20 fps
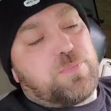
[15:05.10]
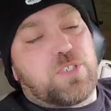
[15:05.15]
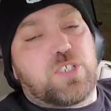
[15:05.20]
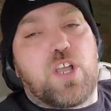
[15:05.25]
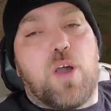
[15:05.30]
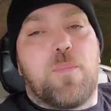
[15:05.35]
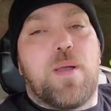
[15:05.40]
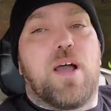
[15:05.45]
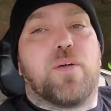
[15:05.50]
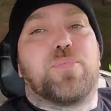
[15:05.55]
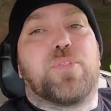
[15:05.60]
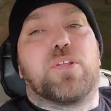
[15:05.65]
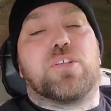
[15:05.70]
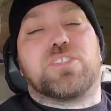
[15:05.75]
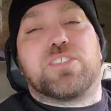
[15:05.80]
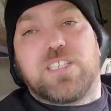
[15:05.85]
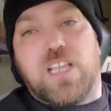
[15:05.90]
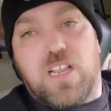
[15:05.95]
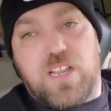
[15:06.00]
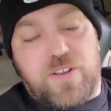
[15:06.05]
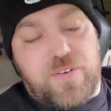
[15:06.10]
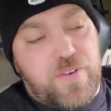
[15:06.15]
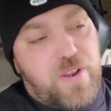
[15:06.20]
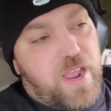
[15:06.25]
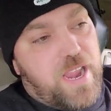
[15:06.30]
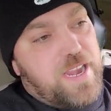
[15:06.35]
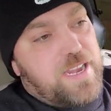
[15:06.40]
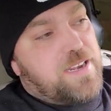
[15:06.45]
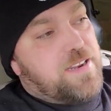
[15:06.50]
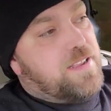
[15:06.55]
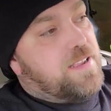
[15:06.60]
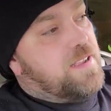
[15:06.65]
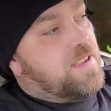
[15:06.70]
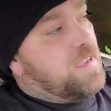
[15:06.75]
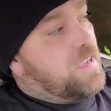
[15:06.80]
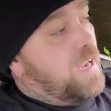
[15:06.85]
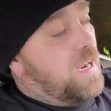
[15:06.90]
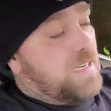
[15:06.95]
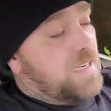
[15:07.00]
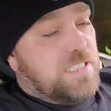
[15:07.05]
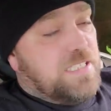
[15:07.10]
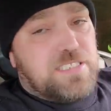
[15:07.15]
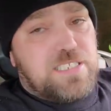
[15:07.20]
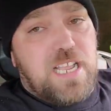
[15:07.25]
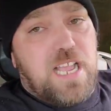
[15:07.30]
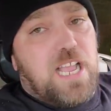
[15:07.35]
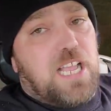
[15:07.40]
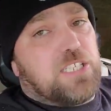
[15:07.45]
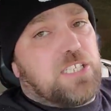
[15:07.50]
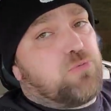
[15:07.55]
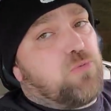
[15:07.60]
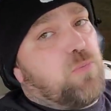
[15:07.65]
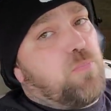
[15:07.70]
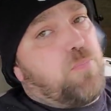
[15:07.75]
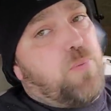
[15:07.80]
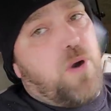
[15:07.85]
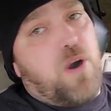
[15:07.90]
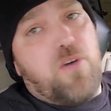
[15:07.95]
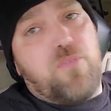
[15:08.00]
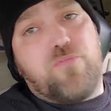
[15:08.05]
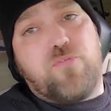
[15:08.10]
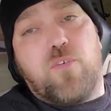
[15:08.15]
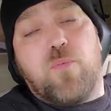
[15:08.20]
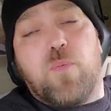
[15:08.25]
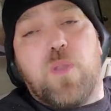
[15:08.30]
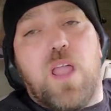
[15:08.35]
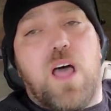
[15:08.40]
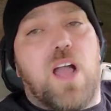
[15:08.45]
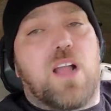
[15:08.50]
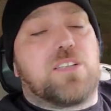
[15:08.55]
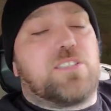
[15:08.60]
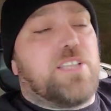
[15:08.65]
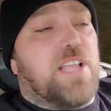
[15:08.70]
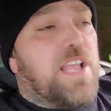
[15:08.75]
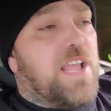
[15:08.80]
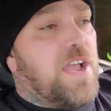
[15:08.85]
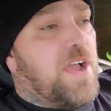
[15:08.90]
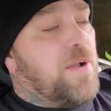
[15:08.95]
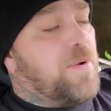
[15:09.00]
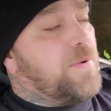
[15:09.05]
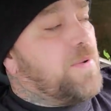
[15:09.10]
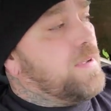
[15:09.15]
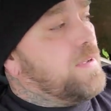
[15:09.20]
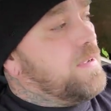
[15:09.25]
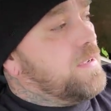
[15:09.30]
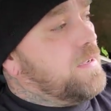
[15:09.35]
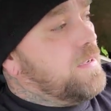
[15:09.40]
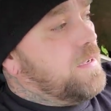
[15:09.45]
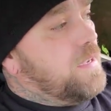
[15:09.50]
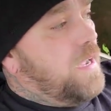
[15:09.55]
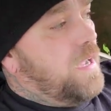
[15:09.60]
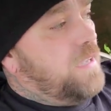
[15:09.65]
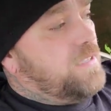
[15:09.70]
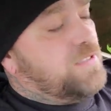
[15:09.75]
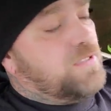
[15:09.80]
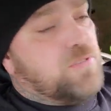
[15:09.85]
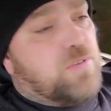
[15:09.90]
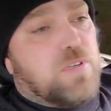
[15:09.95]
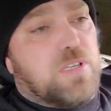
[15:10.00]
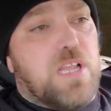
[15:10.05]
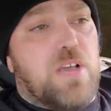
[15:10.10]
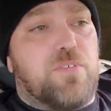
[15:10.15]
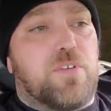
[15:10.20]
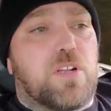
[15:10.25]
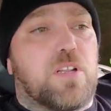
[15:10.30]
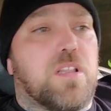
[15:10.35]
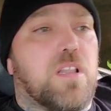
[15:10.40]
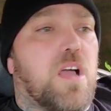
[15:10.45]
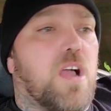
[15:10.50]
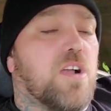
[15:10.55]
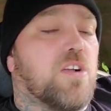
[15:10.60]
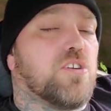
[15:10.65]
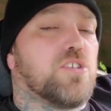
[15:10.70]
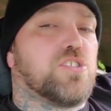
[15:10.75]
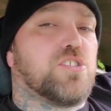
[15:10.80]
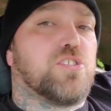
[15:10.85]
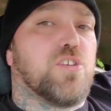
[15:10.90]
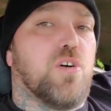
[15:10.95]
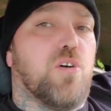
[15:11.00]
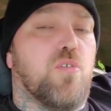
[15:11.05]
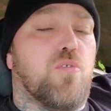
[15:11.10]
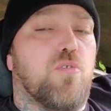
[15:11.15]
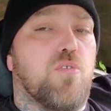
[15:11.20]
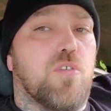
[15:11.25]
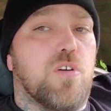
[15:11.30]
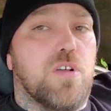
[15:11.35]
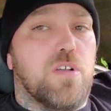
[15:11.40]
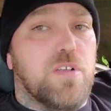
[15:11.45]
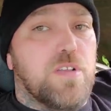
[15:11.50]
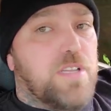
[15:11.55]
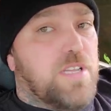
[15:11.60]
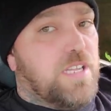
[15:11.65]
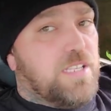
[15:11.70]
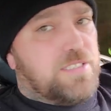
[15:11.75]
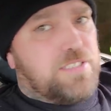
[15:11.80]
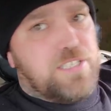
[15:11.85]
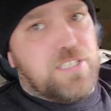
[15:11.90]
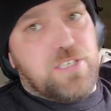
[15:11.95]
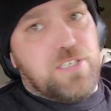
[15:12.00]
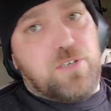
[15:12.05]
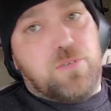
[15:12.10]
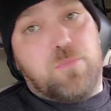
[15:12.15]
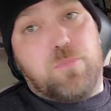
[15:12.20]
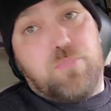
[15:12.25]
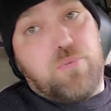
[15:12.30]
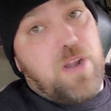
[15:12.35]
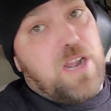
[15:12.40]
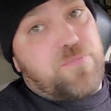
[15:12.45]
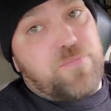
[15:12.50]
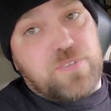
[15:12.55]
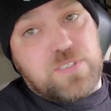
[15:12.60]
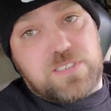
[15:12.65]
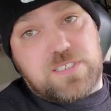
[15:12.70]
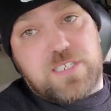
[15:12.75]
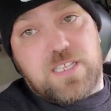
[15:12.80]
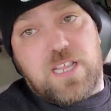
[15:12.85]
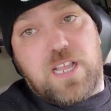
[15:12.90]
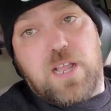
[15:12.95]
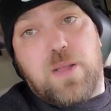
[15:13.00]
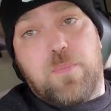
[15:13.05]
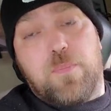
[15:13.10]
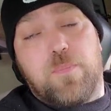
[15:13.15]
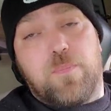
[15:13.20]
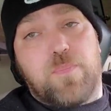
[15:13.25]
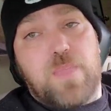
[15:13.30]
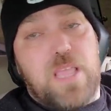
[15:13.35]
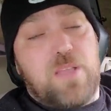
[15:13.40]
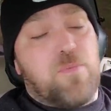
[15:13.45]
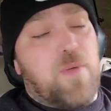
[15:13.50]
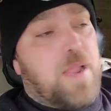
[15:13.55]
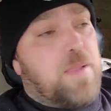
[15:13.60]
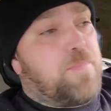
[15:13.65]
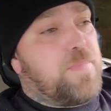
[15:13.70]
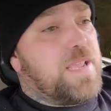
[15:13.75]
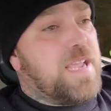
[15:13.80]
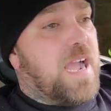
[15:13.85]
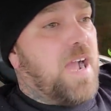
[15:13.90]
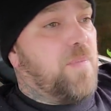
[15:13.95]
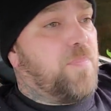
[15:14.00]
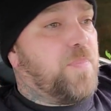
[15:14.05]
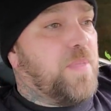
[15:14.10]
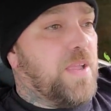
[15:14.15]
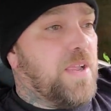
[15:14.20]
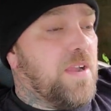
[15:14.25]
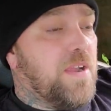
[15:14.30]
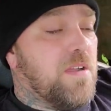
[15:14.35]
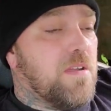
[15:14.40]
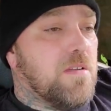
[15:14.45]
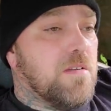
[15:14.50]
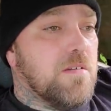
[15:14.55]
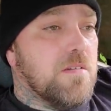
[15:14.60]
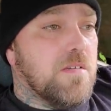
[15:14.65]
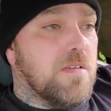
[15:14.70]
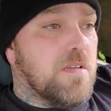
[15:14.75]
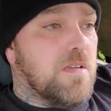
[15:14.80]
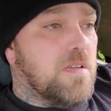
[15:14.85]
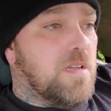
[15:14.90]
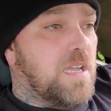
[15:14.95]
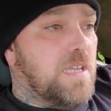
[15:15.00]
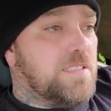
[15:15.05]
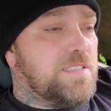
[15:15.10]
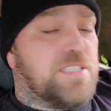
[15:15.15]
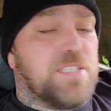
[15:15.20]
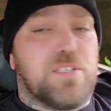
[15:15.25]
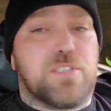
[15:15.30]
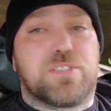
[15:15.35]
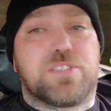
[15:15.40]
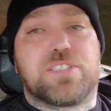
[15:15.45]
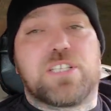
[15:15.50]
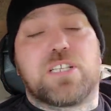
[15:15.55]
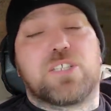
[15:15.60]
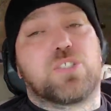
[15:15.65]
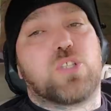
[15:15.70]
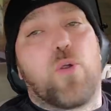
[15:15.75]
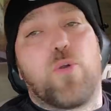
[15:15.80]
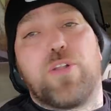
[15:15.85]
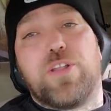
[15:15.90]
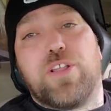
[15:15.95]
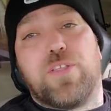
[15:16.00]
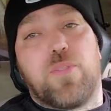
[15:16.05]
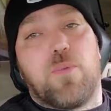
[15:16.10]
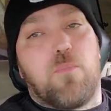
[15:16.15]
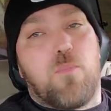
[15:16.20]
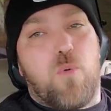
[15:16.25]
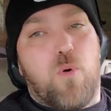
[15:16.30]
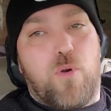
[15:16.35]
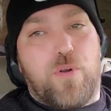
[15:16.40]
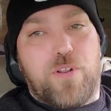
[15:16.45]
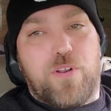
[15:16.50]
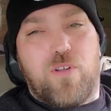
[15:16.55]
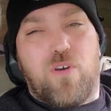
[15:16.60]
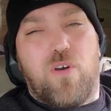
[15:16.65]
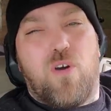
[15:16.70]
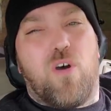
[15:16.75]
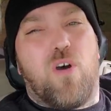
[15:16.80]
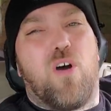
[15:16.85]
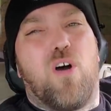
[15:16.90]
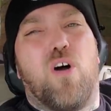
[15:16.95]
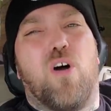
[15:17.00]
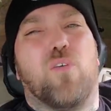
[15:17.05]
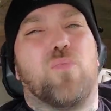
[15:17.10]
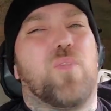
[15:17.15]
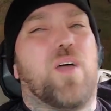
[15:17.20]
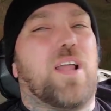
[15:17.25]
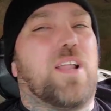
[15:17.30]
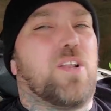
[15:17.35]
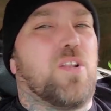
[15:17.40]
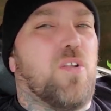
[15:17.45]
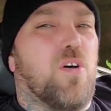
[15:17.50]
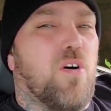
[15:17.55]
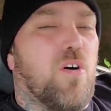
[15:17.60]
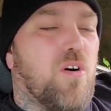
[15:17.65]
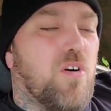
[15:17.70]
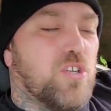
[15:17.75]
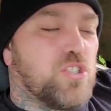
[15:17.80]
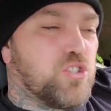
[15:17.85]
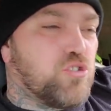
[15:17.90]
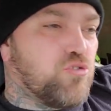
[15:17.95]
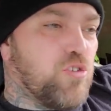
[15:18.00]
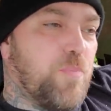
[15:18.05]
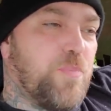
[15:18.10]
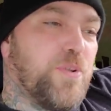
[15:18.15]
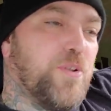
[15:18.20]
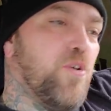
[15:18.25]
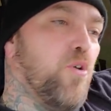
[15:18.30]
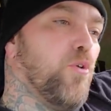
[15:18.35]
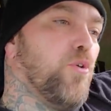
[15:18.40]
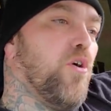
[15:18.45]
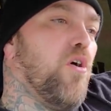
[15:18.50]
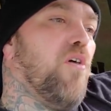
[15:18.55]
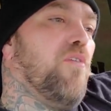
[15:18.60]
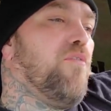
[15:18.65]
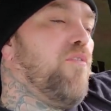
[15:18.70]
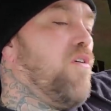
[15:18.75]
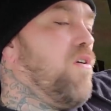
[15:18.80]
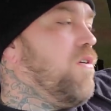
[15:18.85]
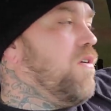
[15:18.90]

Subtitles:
to come out their cell at night. And these guys were buff from lockdown at, you know, 11 o'clock or so until breakfast time. They might be out there until 6:30 in the morning all night long, stripping old